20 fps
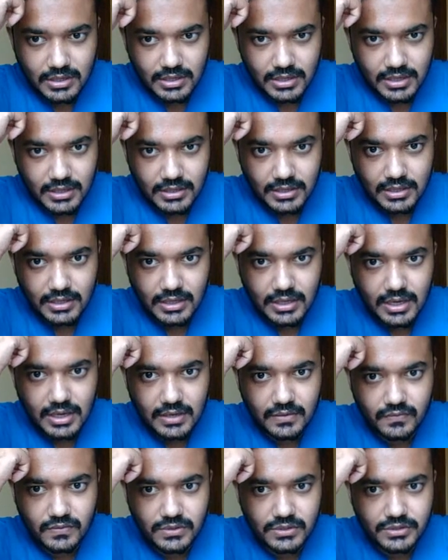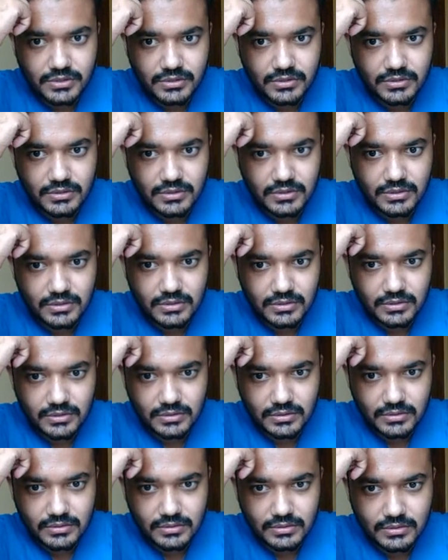I think I will just
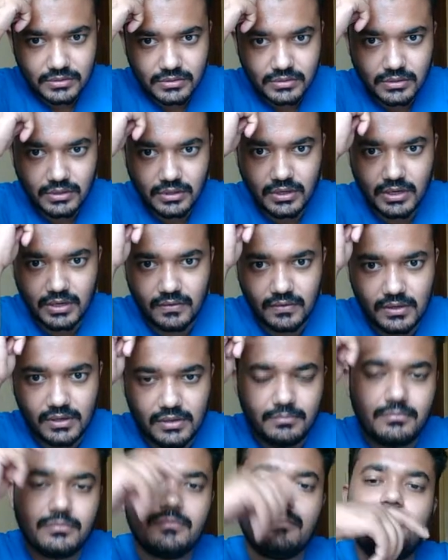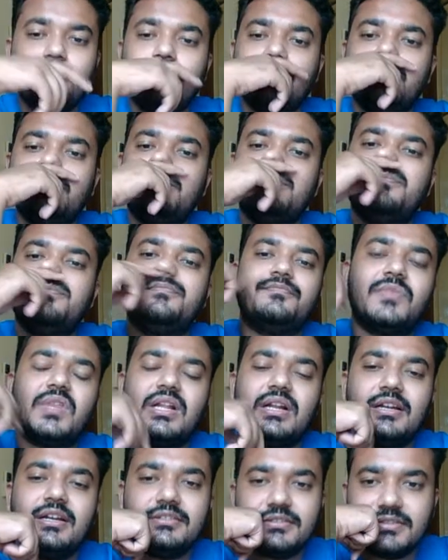develop.
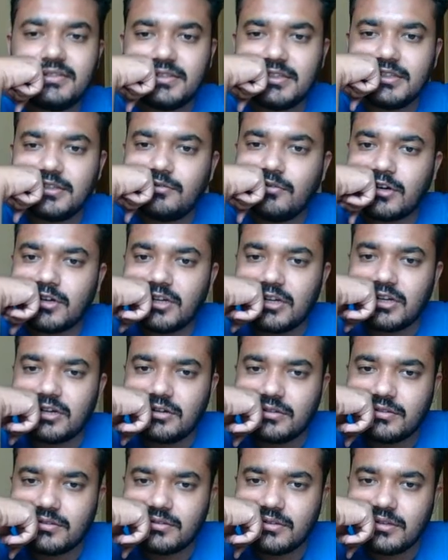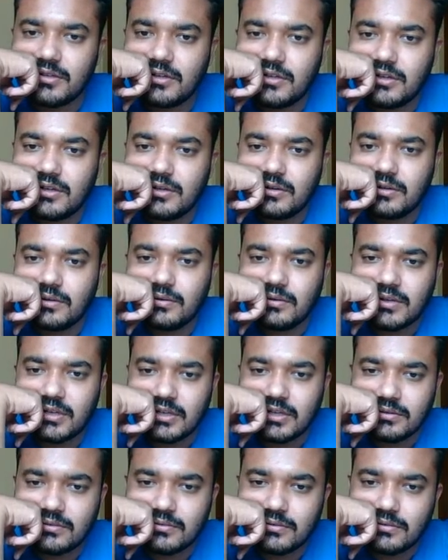Let's see what he does. Okay,
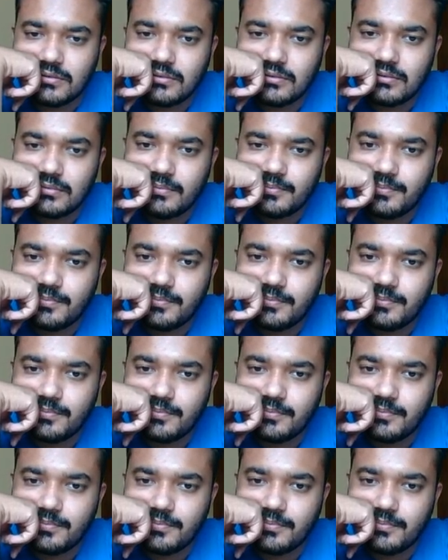so